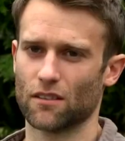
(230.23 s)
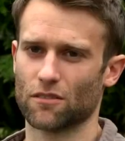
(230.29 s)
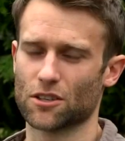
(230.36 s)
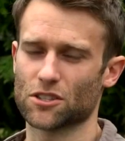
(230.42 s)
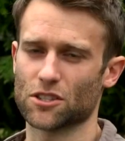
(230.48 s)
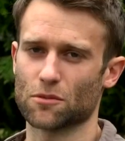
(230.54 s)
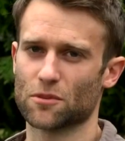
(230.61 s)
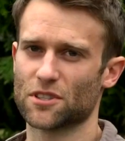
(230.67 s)
For
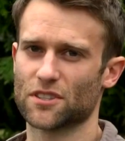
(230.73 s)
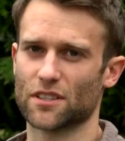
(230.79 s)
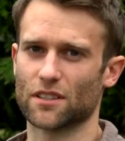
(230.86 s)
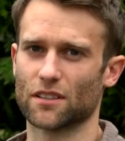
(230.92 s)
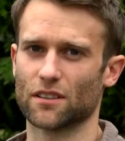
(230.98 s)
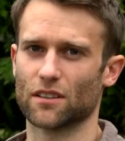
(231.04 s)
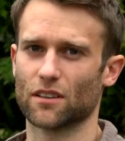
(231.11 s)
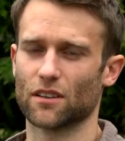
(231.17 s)
some
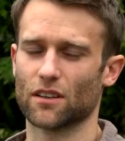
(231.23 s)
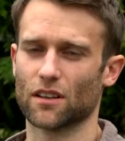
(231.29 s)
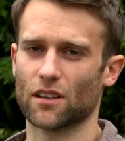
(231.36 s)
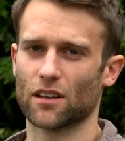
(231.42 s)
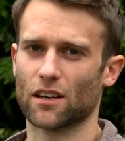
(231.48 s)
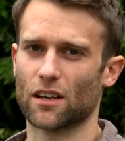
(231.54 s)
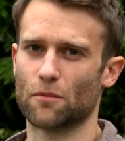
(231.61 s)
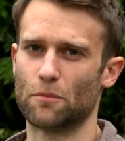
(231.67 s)
reason,
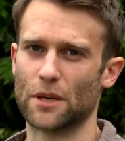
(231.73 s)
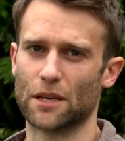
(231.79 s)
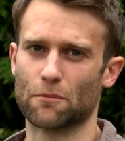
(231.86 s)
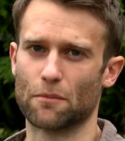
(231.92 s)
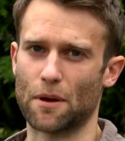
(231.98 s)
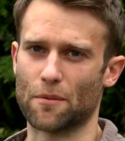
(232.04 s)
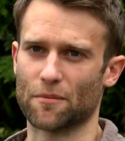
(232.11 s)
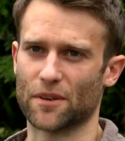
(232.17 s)
a big
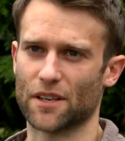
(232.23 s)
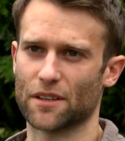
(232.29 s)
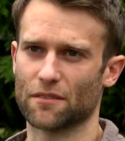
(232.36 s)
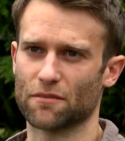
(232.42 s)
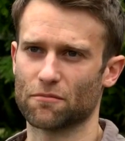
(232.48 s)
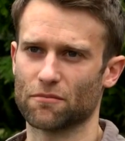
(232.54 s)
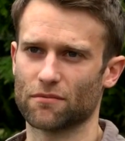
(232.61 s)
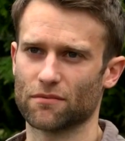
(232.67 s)

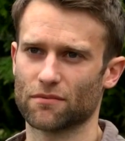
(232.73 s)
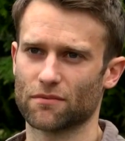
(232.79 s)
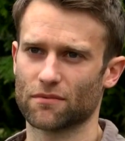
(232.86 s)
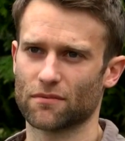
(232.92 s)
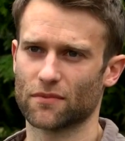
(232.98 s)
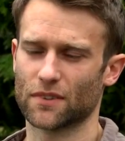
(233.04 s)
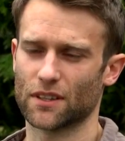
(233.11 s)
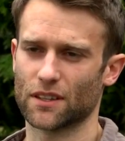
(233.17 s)
memory
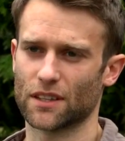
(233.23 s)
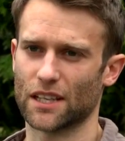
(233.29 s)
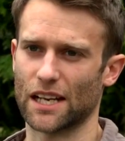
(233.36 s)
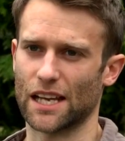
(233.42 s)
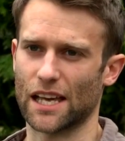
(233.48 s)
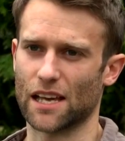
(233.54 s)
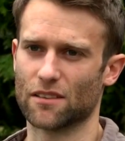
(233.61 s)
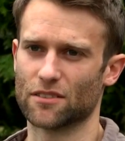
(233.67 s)
that
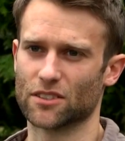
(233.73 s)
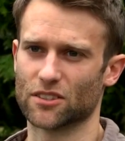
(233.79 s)
I have